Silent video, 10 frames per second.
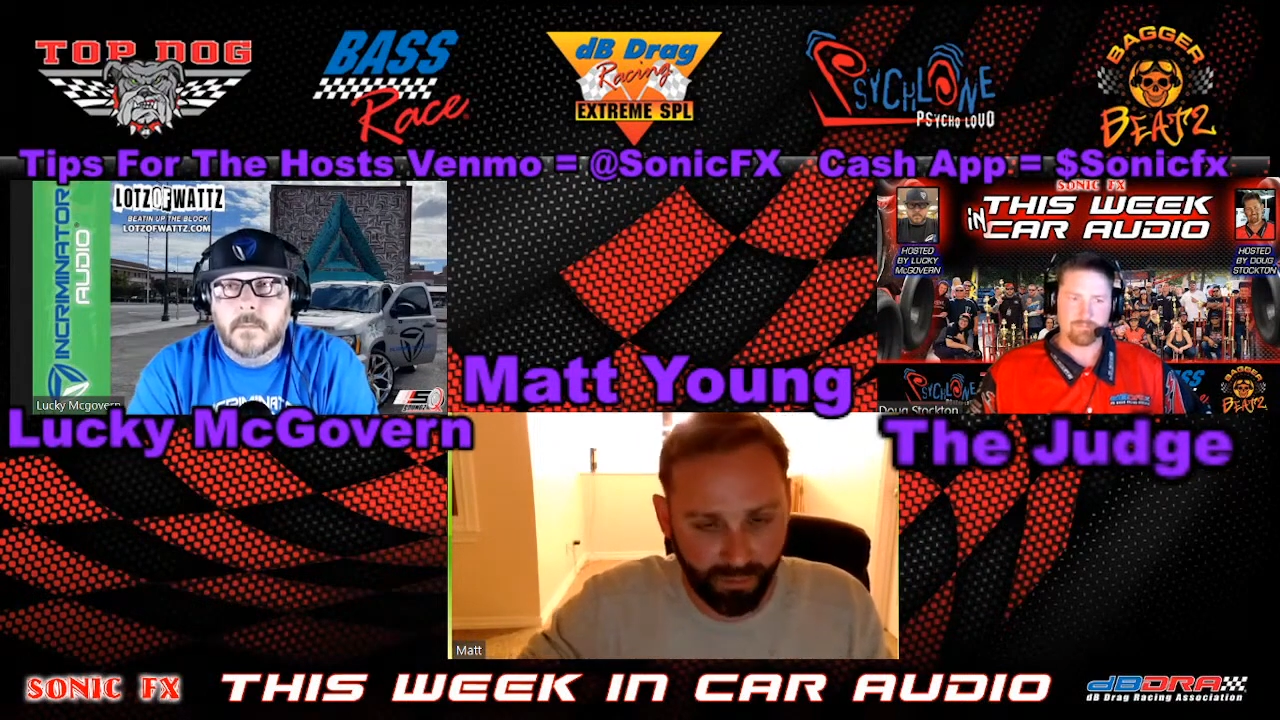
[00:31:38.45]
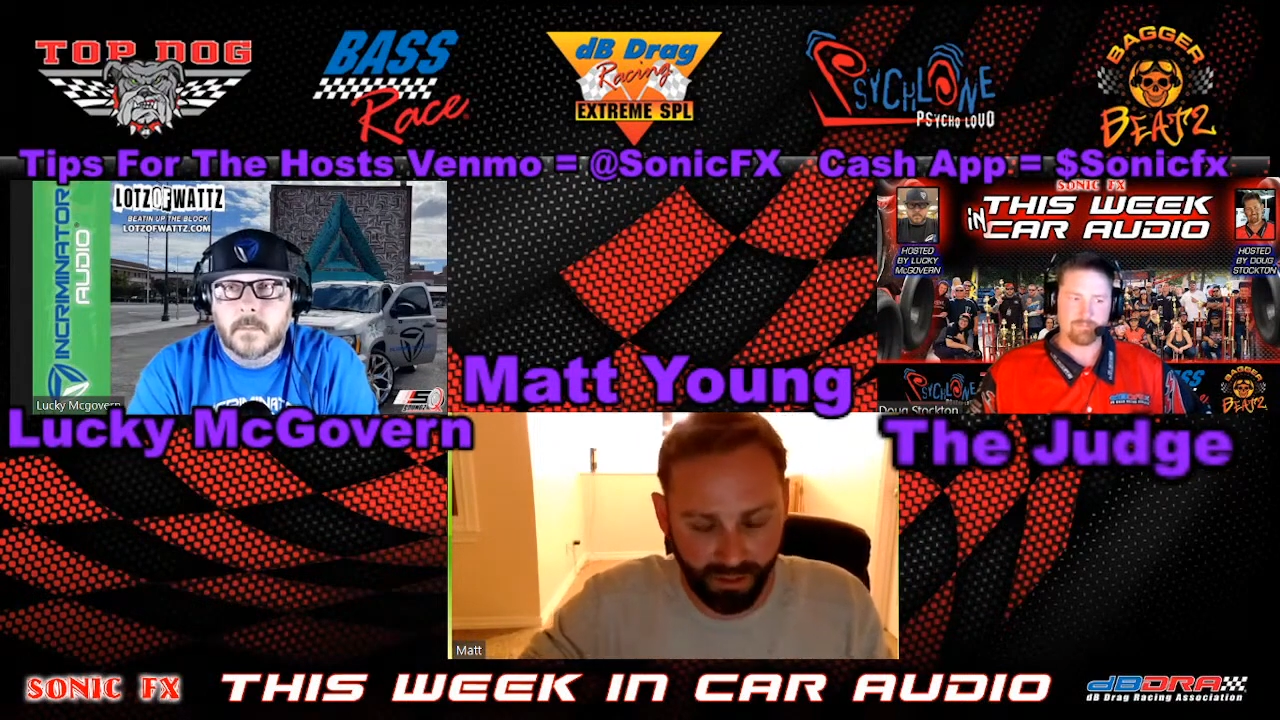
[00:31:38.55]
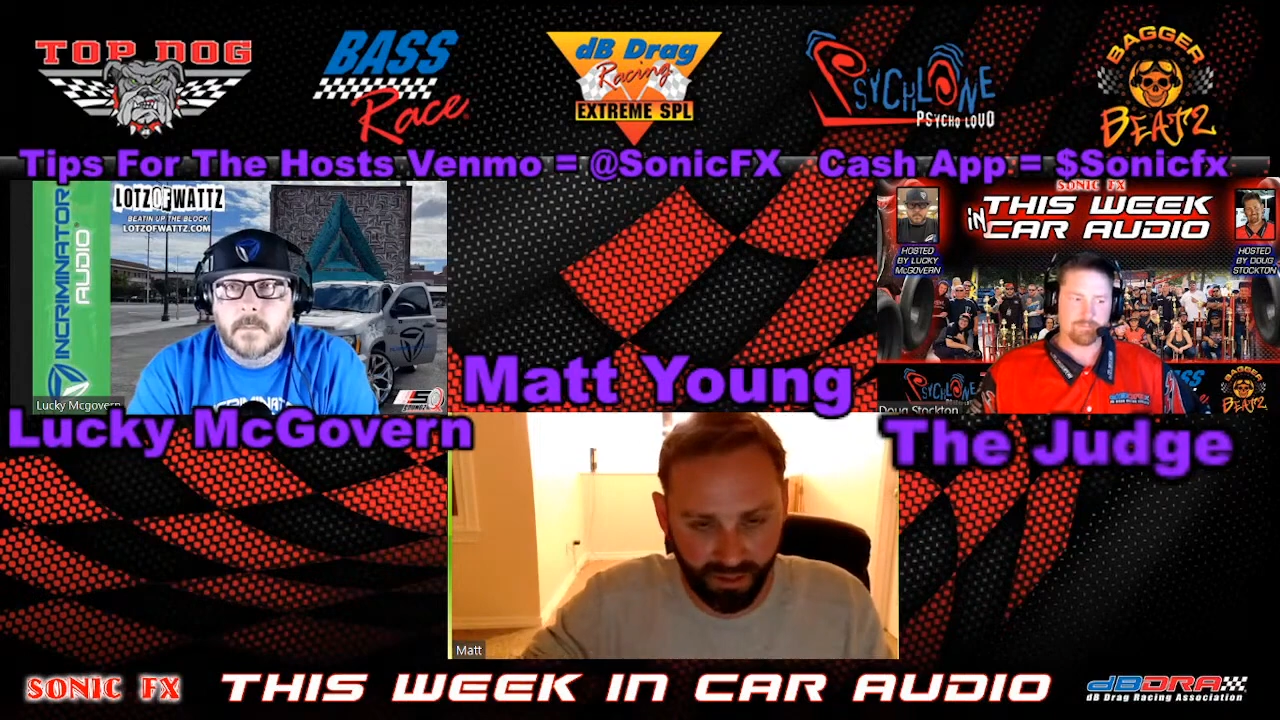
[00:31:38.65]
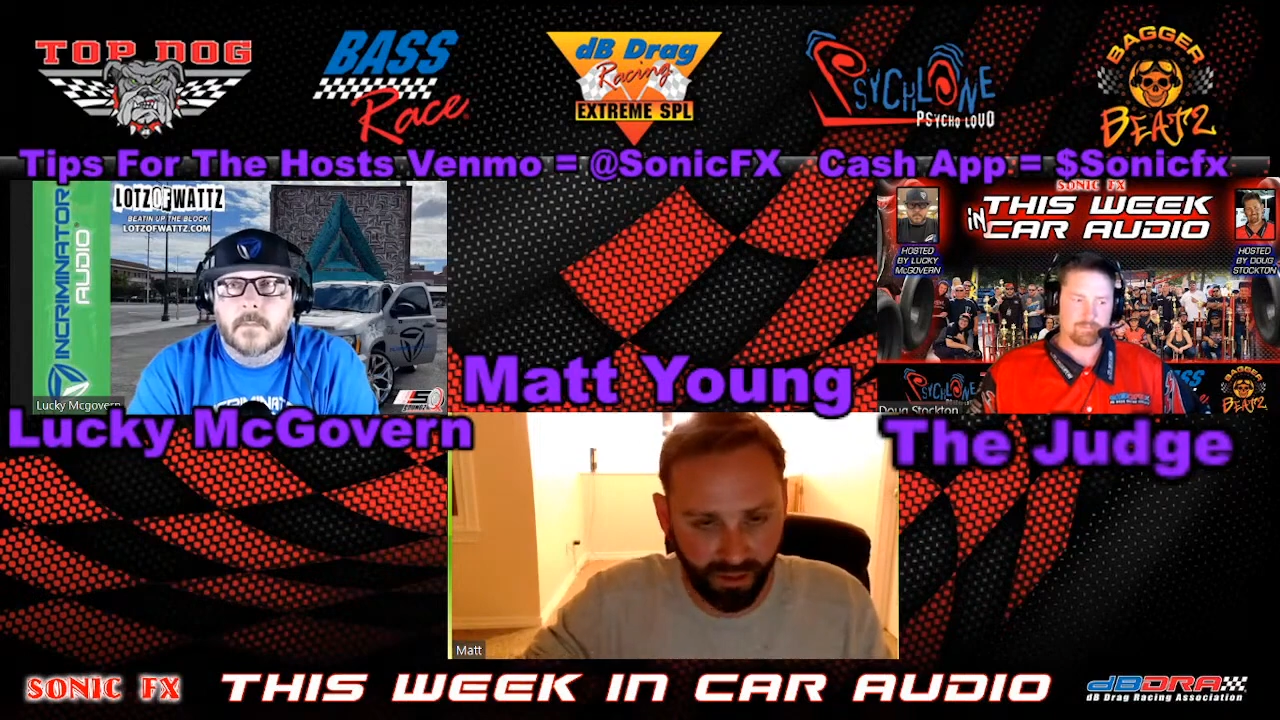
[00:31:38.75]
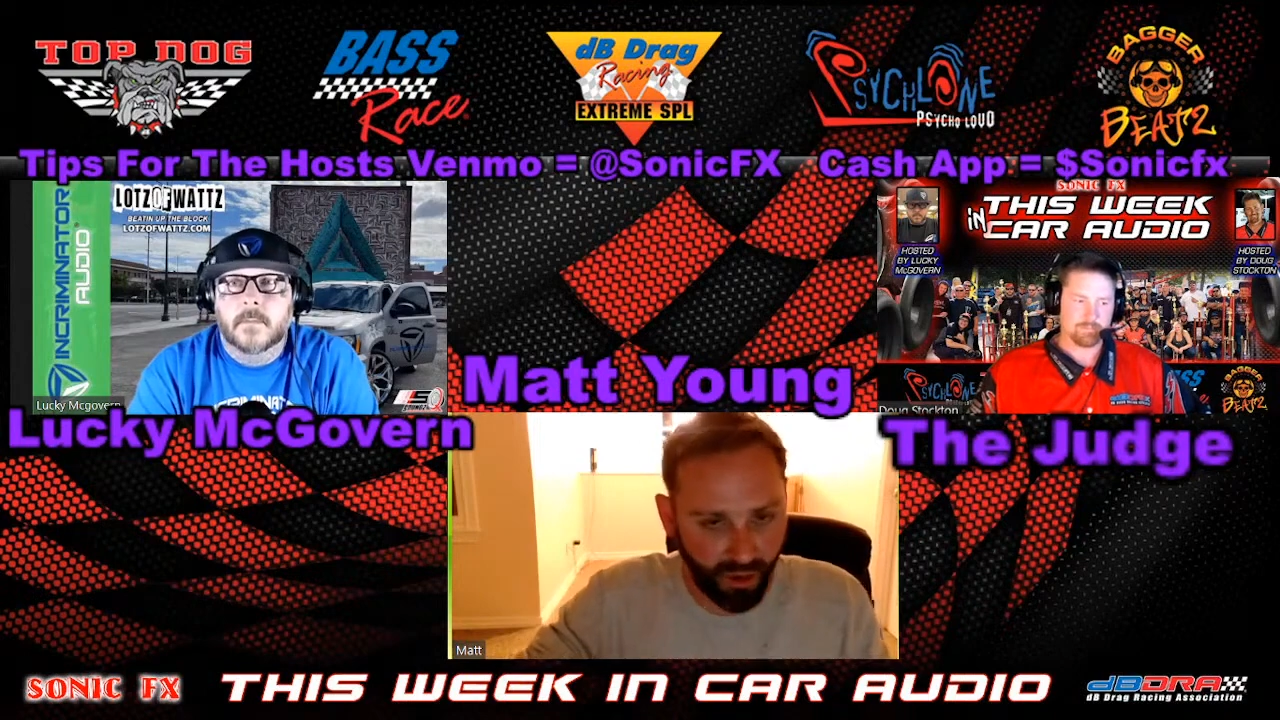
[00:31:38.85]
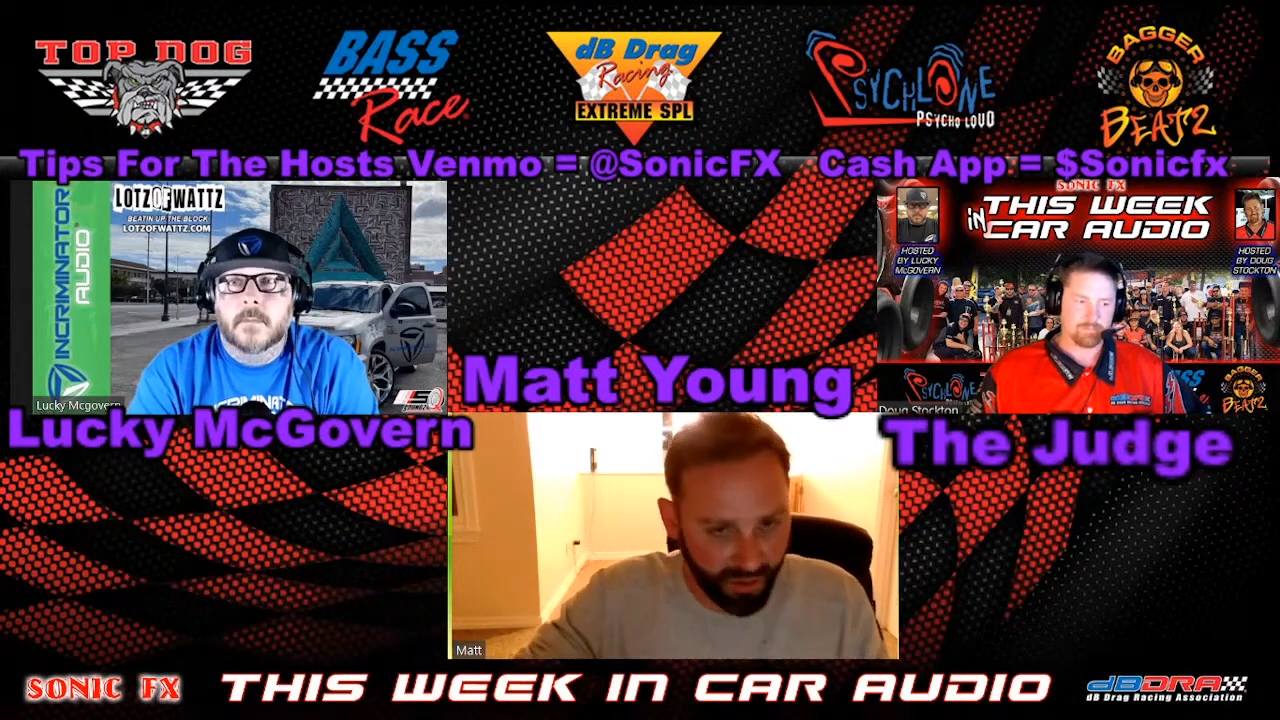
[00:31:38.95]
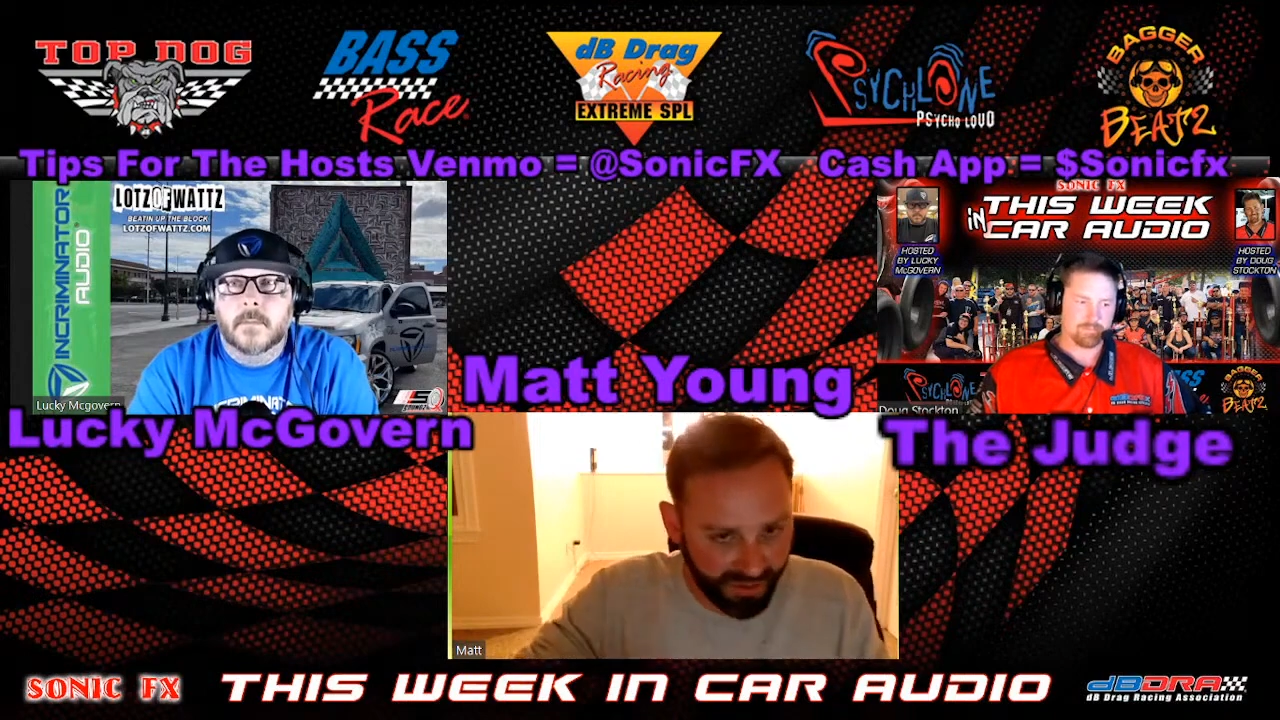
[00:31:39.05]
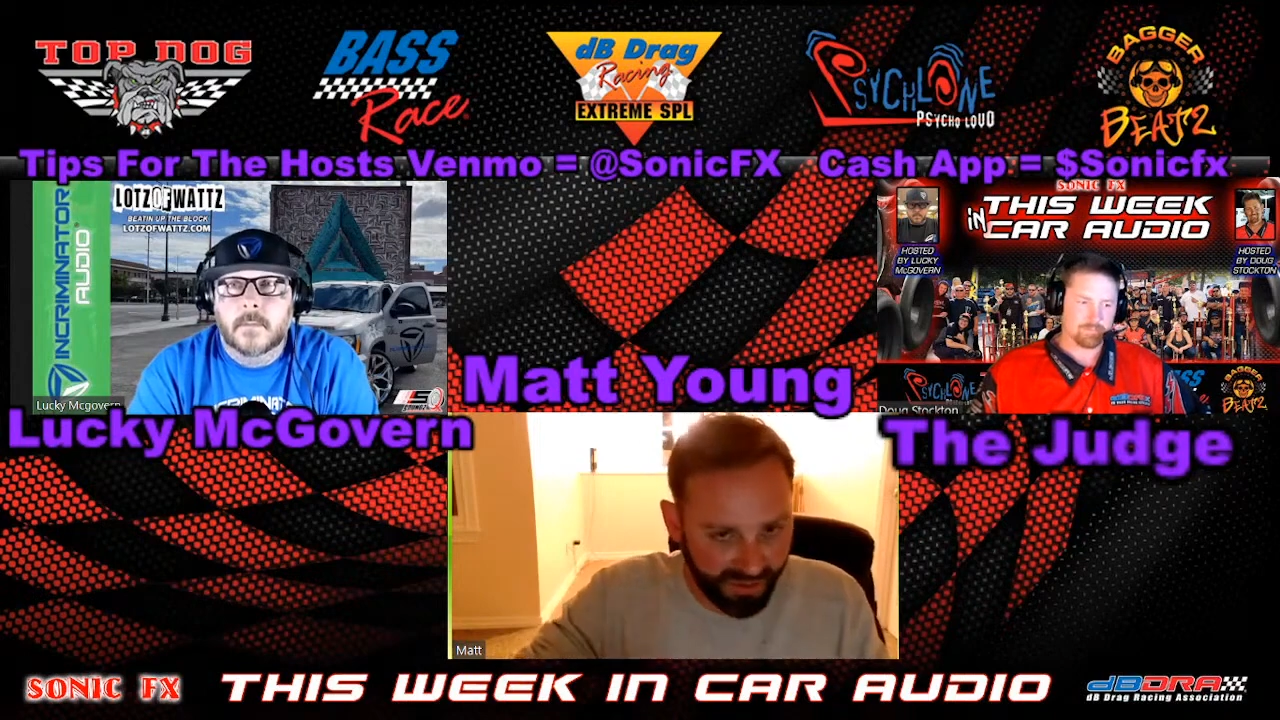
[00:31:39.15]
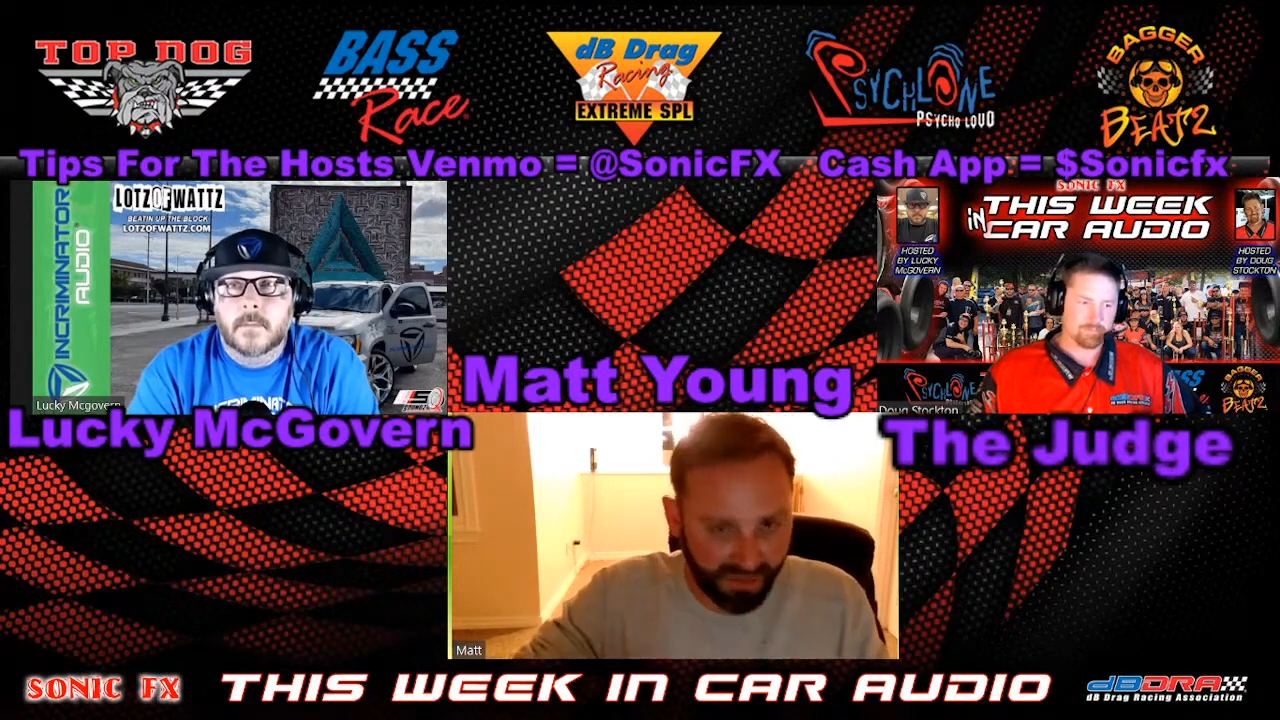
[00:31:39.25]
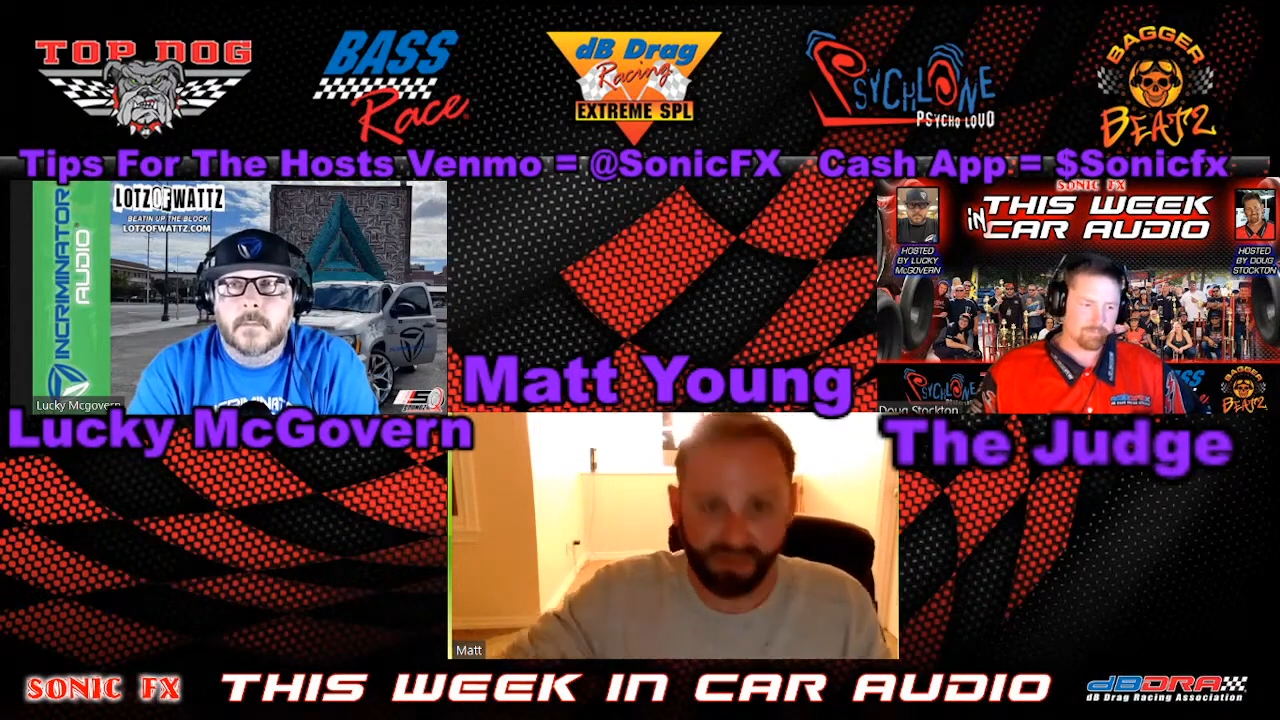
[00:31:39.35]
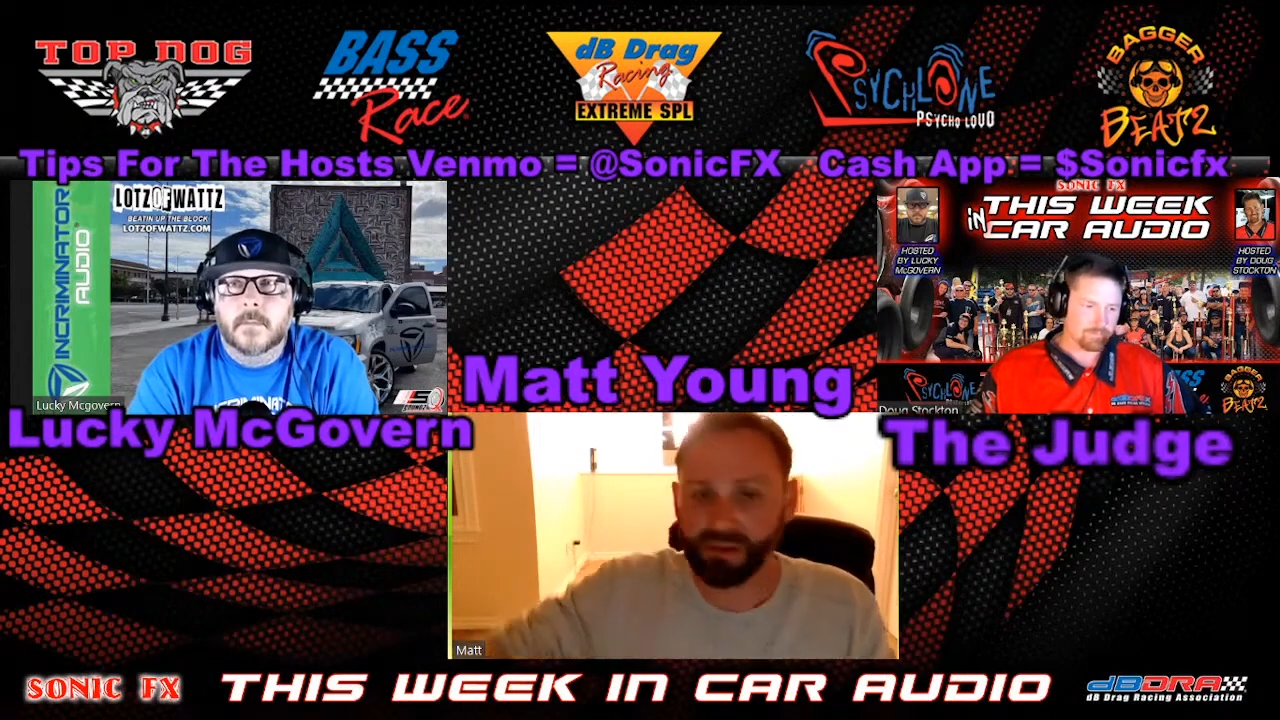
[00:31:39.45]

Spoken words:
hertz,